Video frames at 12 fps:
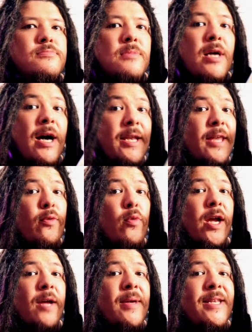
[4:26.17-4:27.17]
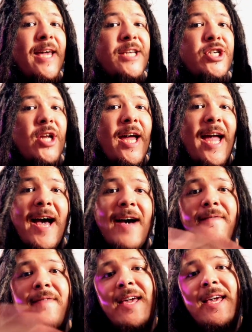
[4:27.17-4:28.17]
Another recommendation I
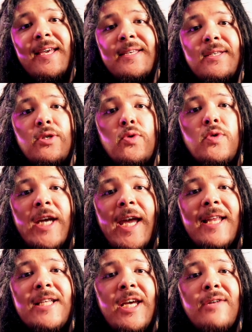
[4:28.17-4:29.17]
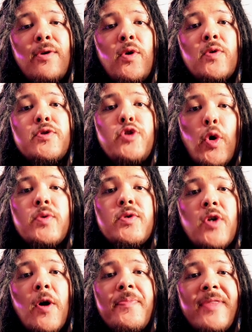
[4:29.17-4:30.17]
have is to check out a channel called Don't
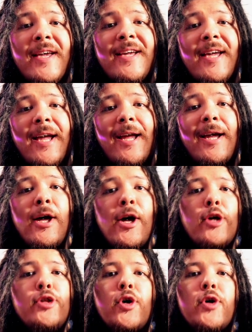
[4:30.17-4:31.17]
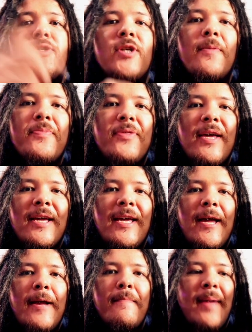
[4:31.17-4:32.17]
Stop Thinking. Don't Stop
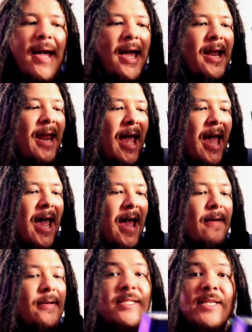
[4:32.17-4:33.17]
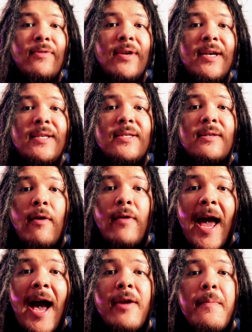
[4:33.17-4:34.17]
Thinking made a series on
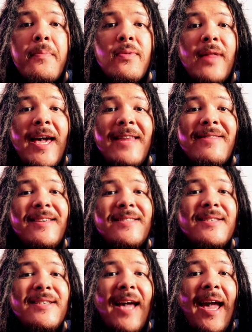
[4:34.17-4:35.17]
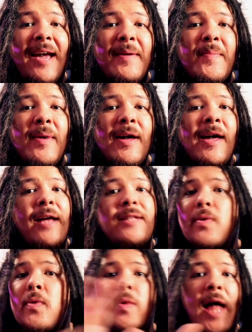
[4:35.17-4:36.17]
how to play this game. It's
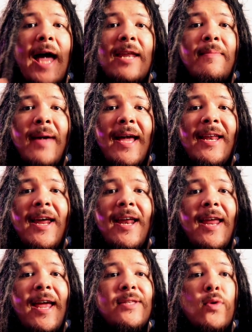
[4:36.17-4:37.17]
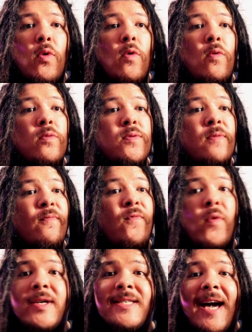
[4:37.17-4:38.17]
all animated, it's all
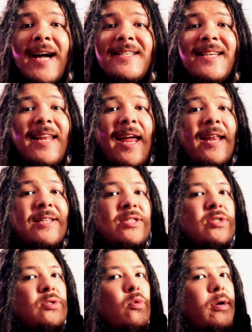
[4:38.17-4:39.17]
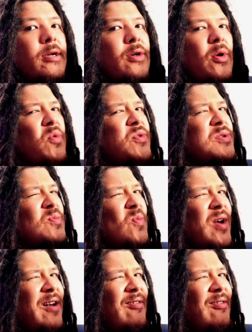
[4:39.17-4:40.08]
voice acted, and it's story told as well.